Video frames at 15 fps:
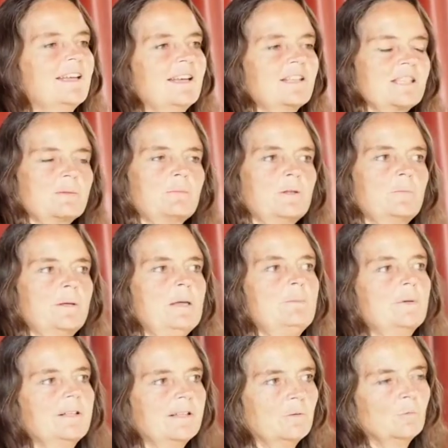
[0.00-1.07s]
and some of the
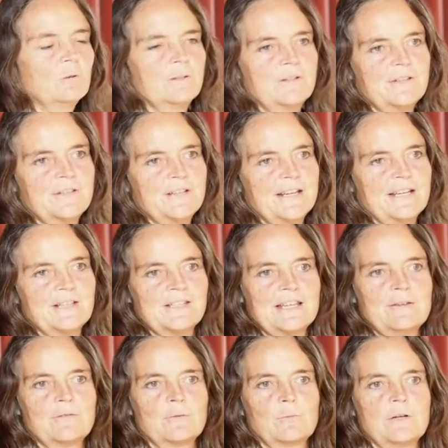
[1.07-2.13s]
people in all of the dates
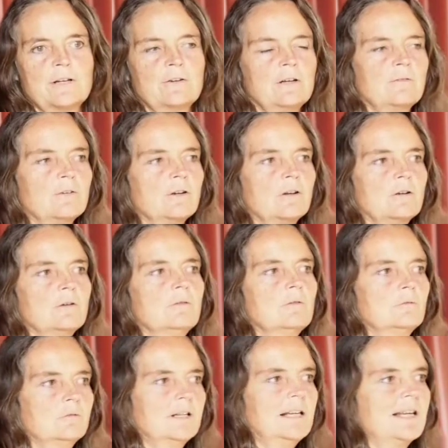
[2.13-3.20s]
even we don't even know
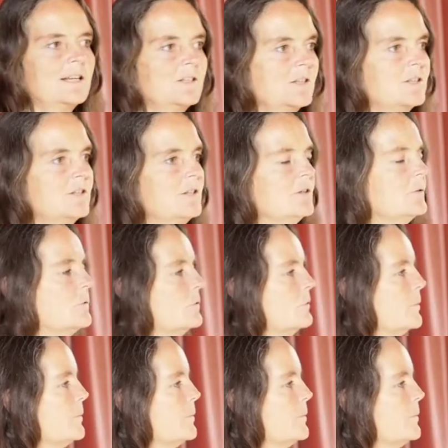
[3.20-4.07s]
really existed, or